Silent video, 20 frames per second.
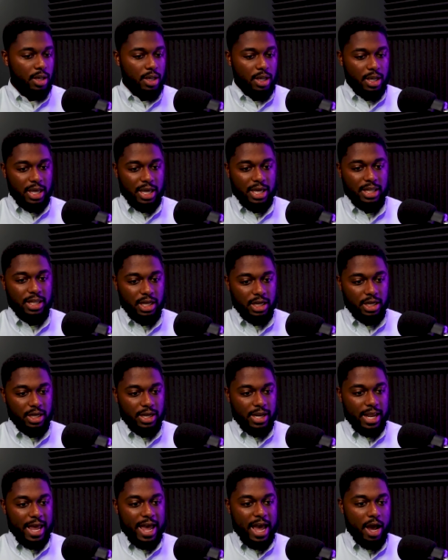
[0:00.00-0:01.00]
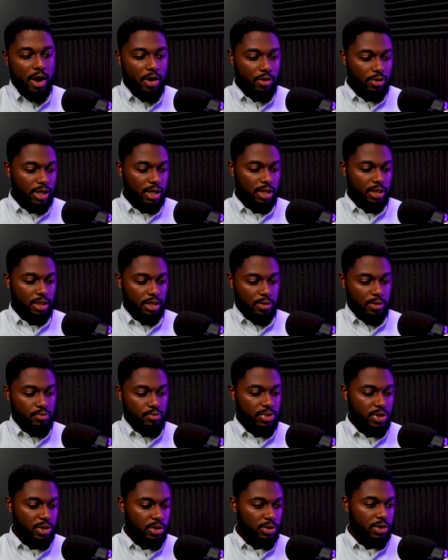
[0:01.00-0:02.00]
And then now that
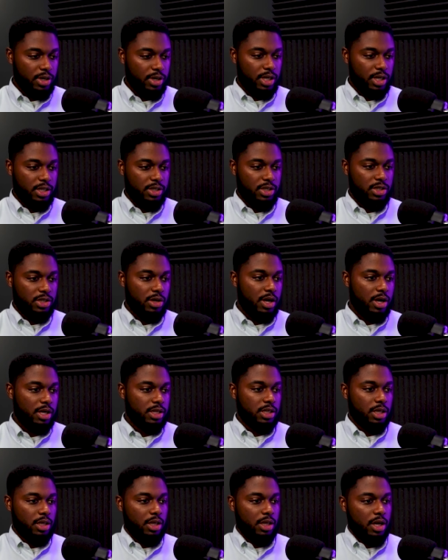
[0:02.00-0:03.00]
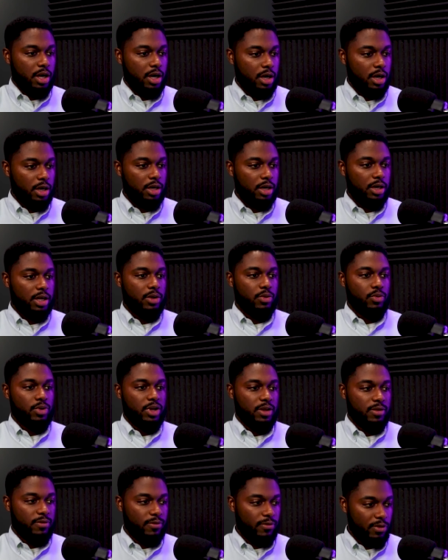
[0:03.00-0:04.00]
computer can start to learn and
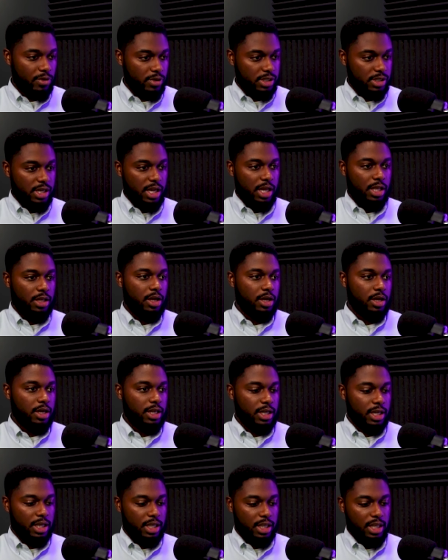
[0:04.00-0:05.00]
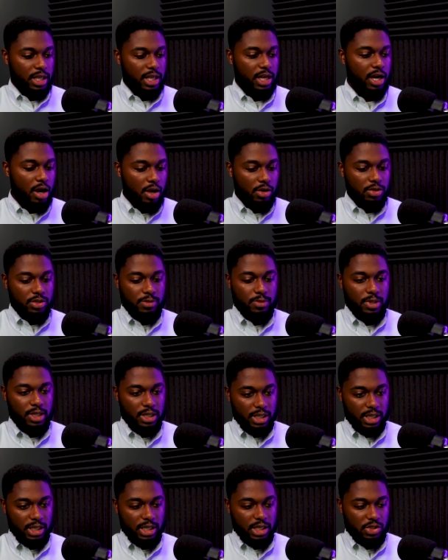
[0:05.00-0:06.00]
reinforce that learning and then
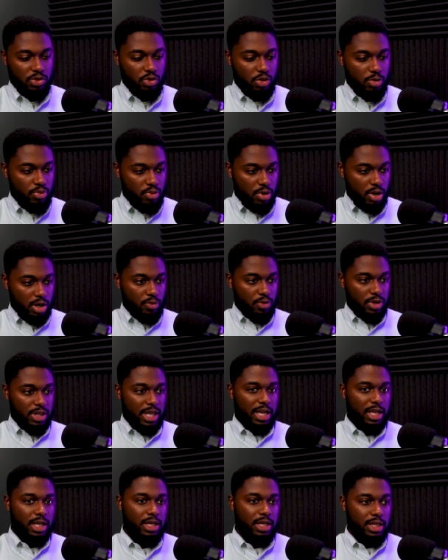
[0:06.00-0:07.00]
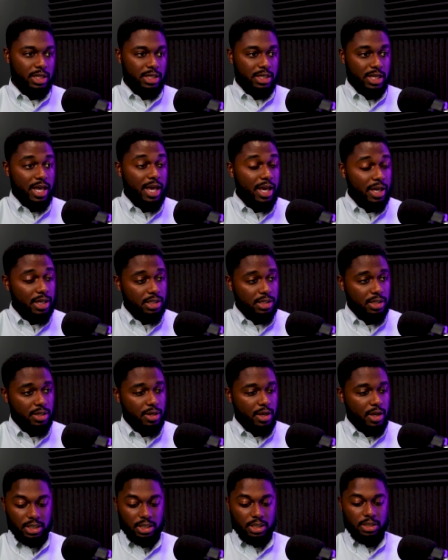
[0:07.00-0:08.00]
ultimately get to a point where they can detect
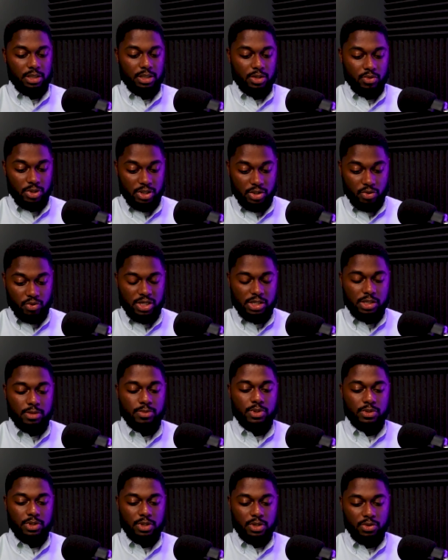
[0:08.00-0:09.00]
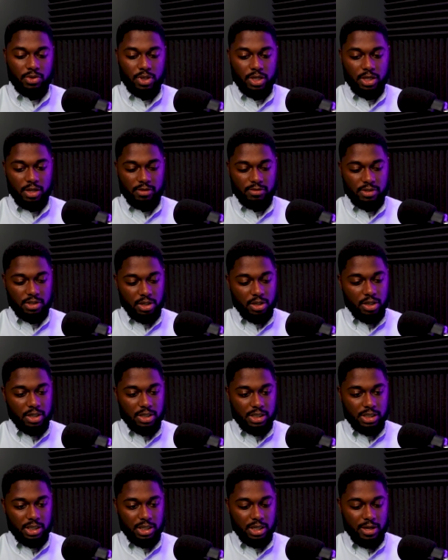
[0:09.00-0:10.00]
with a reasonable degree of
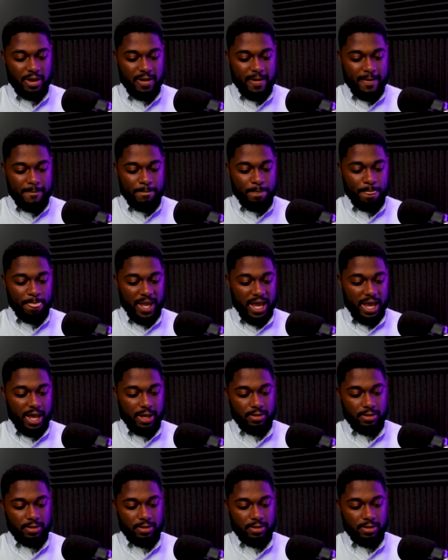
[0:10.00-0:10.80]
certainty that